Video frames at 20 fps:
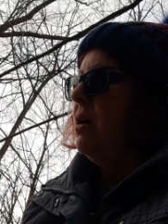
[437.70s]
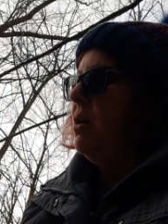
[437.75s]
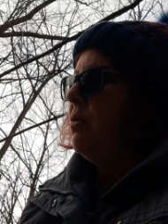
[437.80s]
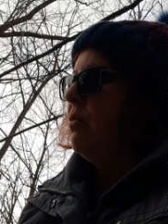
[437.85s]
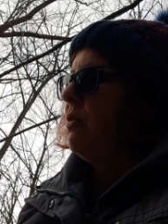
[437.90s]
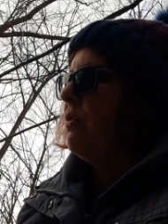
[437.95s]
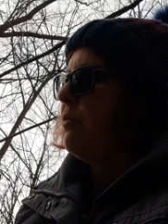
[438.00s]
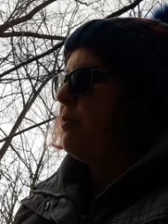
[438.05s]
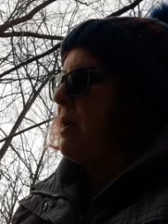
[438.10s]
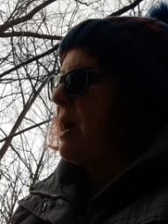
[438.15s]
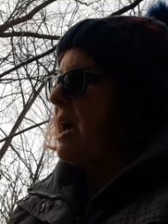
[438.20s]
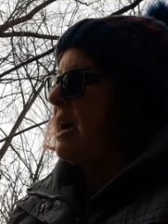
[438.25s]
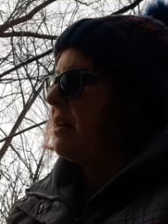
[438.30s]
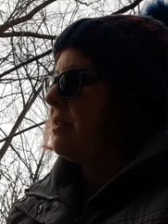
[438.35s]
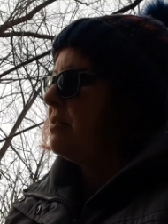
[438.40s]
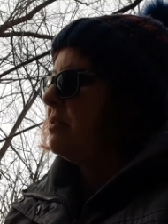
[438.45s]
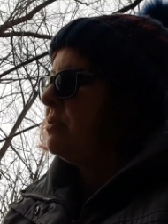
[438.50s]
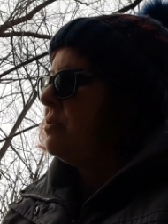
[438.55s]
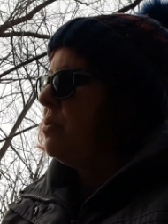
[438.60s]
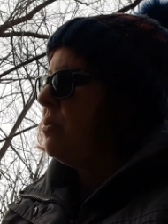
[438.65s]
Wolf
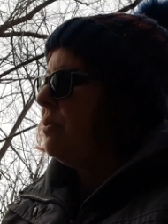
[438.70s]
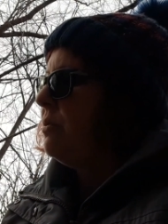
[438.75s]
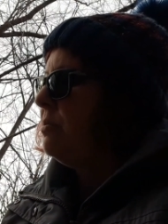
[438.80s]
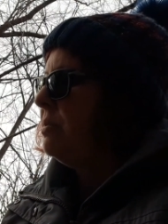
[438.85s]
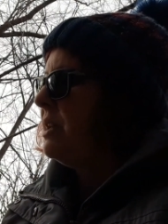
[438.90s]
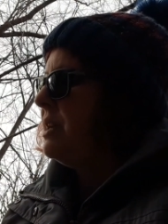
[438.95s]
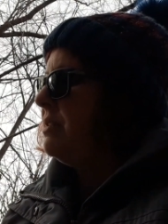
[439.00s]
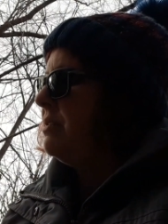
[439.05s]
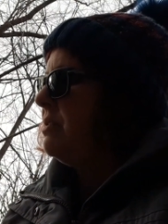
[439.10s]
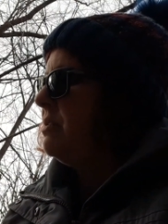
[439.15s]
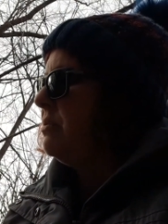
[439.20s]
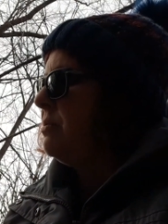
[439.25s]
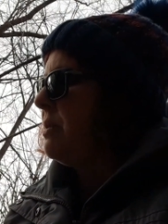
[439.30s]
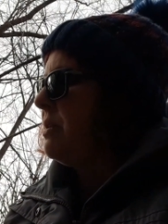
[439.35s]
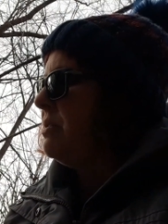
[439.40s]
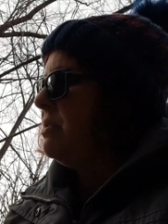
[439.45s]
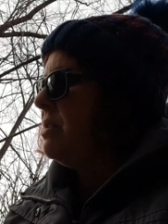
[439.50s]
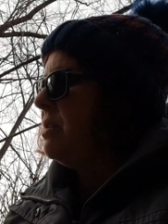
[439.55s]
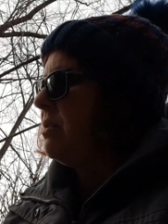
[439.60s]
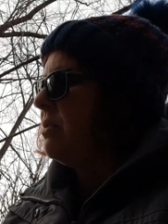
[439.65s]
packs know the places
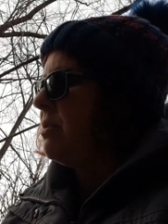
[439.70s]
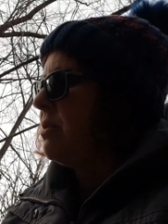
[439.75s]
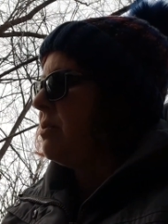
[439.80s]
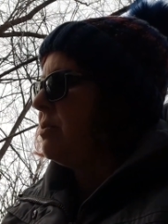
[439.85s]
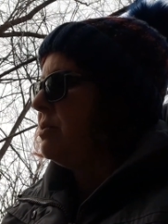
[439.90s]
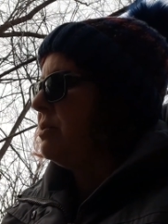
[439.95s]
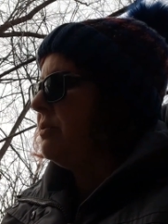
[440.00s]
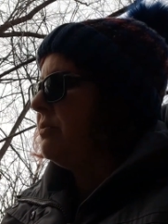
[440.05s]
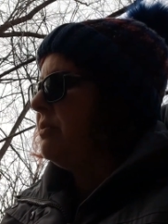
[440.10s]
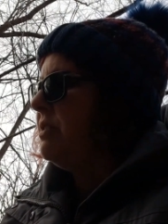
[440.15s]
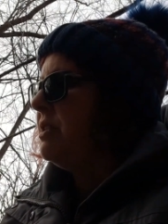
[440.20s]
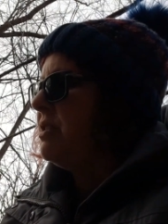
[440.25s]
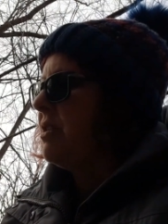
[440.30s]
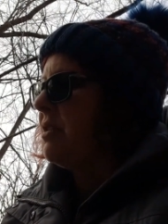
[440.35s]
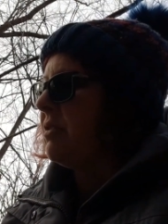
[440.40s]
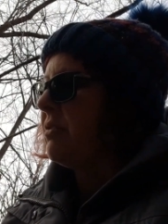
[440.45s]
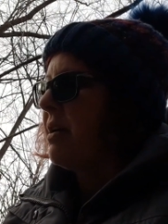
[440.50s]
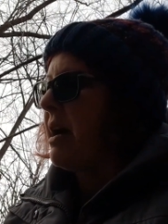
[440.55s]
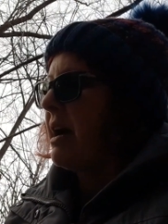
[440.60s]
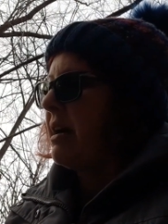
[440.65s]
where deer go to feed
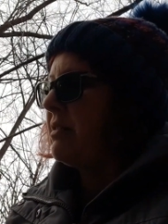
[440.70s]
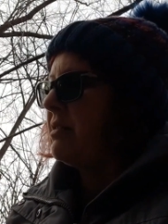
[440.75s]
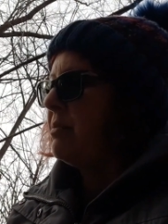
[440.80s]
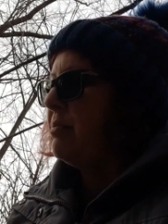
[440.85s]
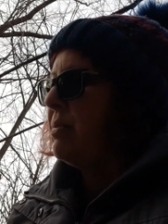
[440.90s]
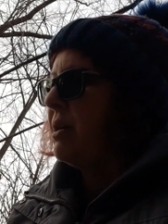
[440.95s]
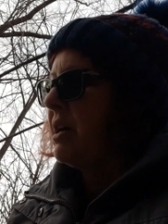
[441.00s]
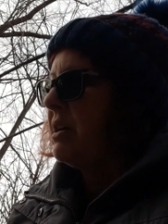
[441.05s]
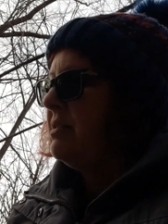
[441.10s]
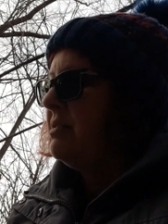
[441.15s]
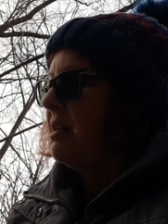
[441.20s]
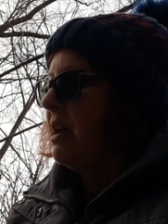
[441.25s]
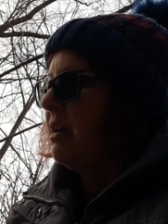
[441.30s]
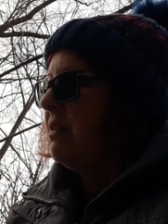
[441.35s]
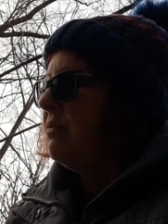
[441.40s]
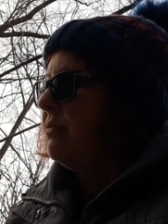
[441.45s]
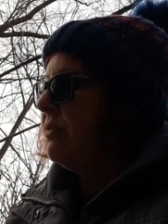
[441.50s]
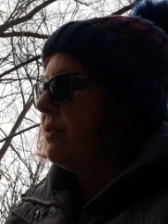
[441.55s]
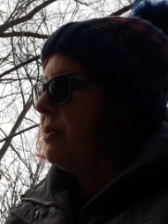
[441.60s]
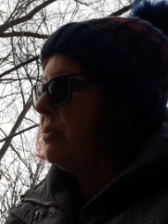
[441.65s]
on grass, buds,
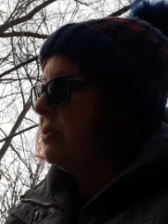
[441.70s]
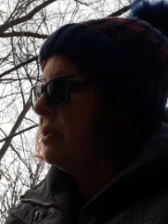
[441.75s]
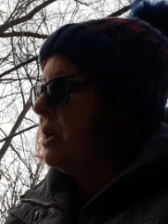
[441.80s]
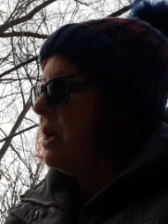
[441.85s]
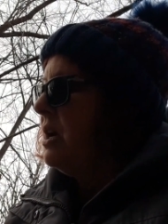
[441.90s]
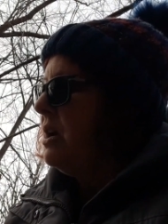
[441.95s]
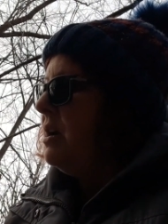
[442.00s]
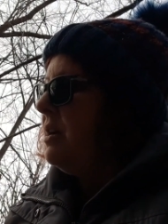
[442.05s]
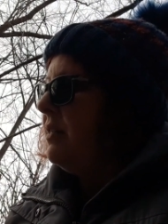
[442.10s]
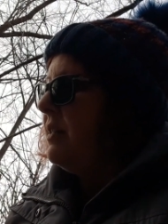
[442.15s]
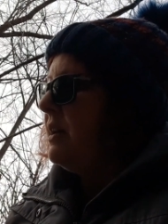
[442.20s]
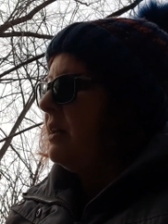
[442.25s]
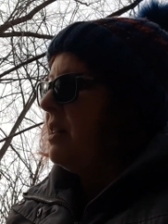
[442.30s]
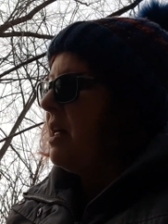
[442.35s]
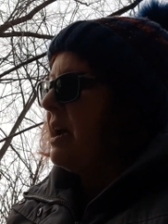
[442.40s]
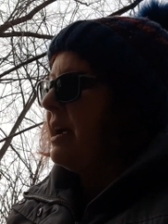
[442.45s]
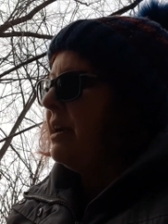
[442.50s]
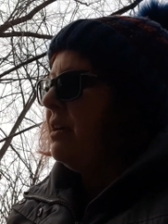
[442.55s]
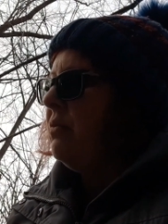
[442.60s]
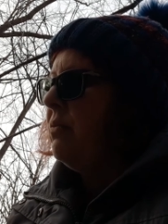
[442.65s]
and fruit. They
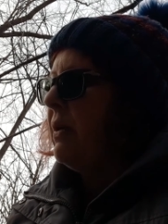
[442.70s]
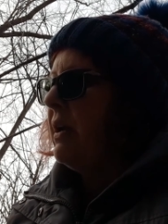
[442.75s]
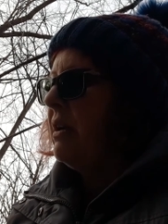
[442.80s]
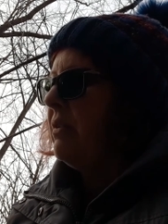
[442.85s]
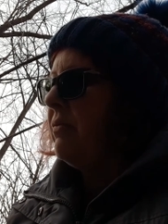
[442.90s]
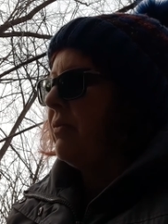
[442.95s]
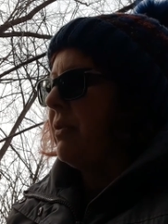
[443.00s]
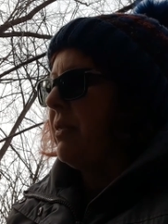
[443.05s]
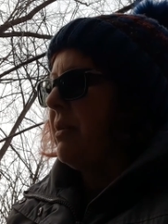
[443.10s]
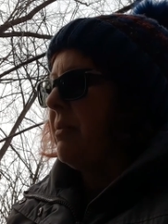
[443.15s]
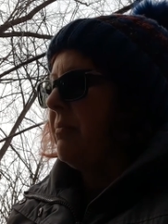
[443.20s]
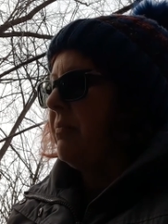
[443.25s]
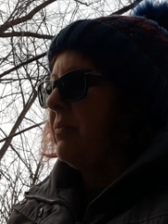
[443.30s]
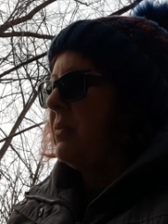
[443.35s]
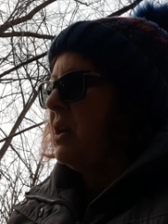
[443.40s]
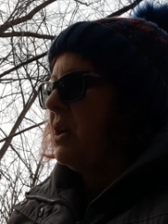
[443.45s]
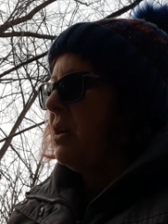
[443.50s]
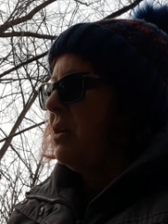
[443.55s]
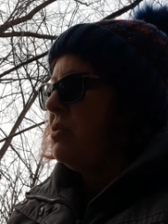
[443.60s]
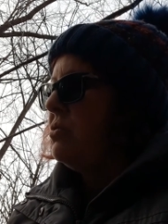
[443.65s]
lie in wait for them,
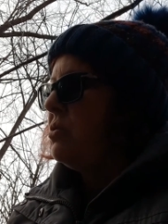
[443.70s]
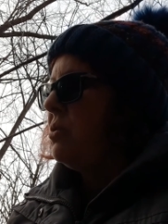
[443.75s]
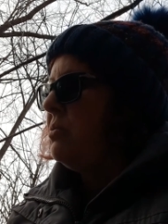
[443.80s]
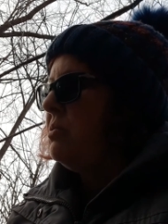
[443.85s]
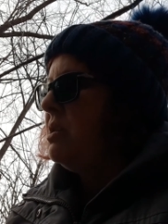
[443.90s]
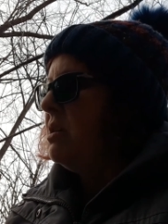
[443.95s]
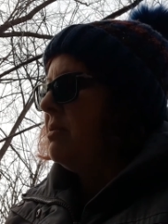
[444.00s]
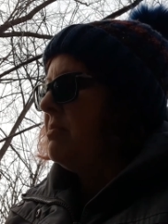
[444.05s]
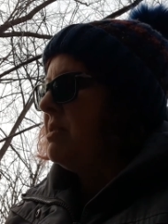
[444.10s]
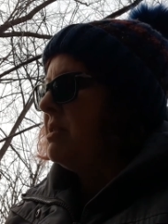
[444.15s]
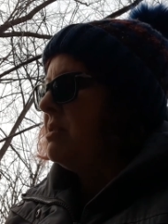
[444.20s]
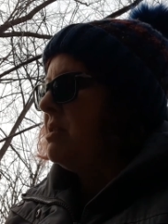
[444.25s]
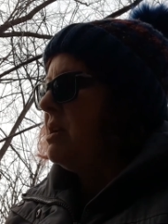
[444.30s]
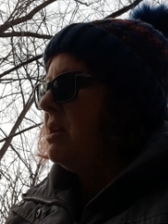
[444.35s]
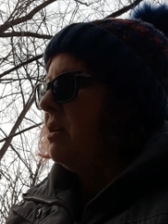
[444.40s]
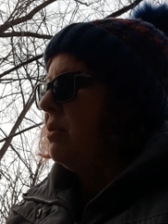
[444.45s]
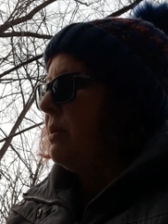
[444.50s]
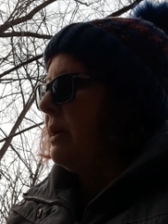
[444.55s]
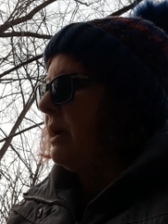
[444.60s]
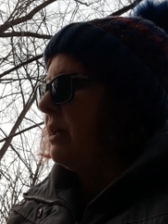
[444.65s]
so deer must
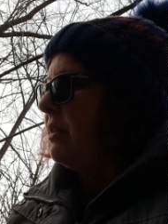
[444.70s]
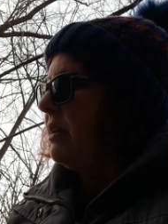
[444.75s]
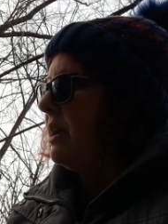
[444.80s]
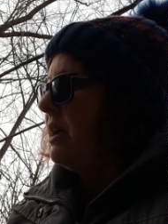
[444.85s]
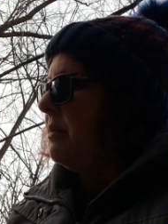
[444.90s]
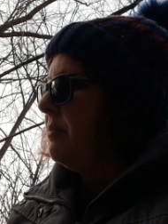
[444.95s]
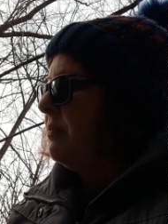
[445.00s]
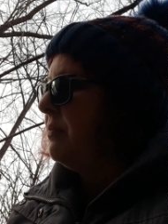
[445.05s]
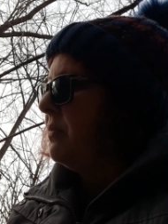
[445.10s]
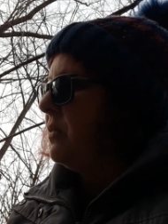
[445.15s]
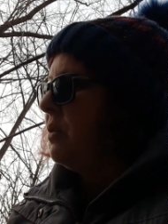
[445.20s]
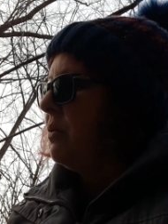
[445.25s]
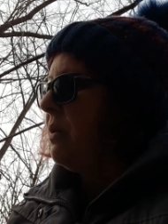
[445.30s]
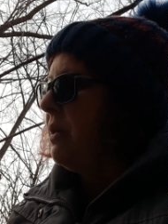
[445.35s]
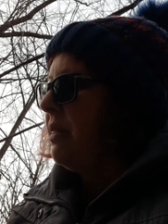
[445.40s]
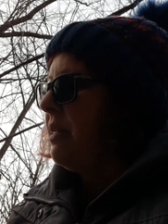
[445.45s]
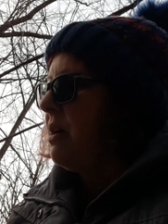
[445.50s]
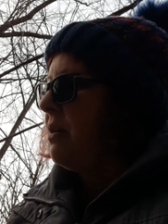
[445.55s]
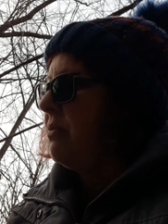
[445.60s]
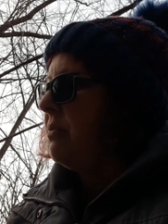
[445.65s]
eat quickly,
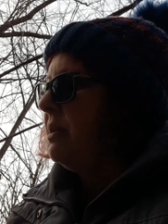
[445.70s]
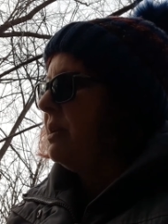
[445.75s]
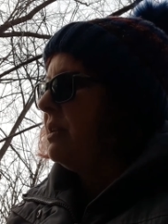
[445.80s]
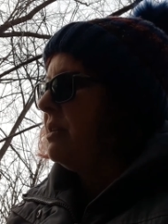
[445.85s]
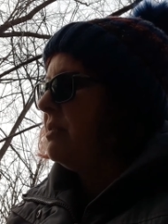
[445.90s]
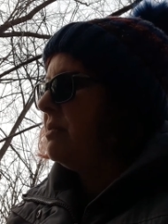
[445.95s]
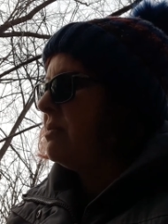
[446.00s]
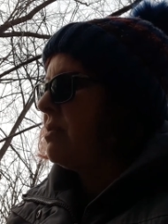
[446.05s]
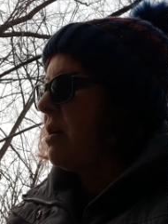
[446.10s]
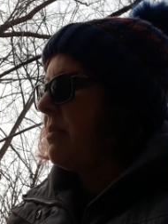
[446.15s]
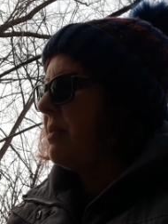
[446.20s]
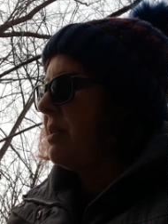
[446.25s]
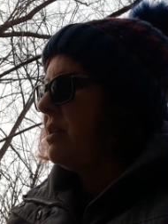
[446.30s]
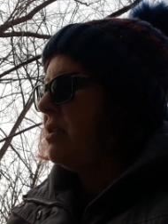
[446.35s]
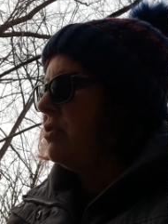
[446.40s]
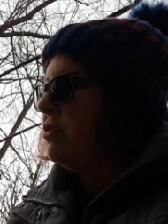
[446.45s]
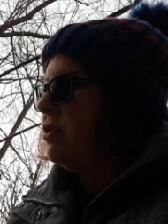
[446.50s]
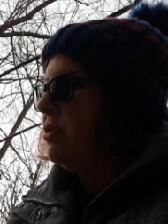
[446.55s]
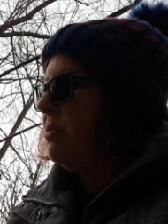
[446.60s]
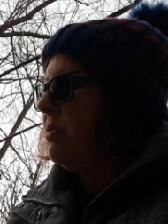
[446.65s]
without really stopping
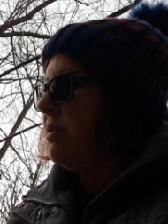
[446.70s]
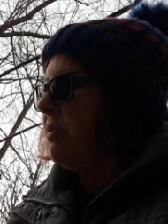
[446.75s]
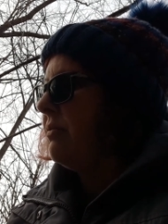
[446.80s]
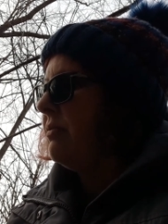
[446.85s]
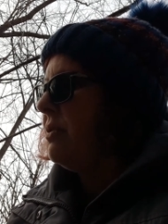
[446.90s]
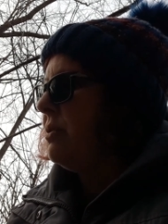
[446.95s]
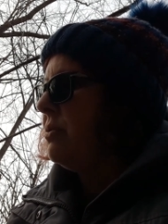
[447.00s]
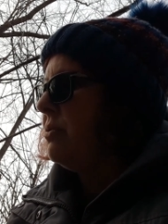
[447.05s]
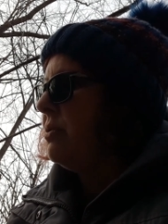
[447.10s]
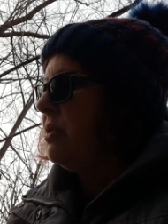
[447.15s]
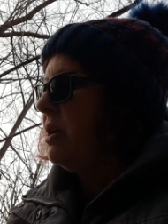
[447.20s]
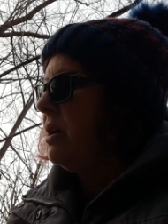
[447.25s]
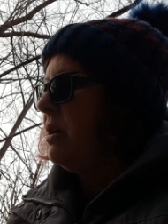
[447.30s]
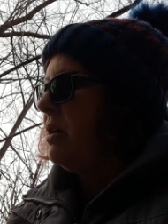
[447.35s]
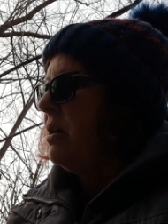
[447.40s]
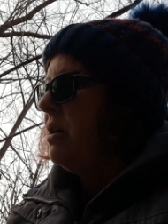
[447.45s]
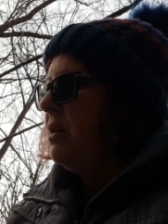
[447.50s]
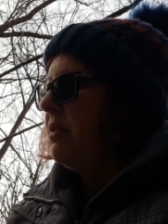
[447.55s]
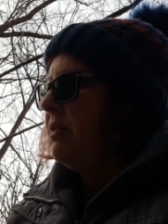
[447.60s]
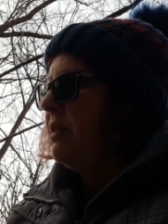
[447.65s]
to chew their food.
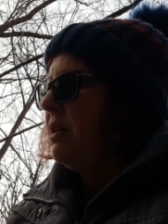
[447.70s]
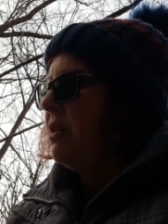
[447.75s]
They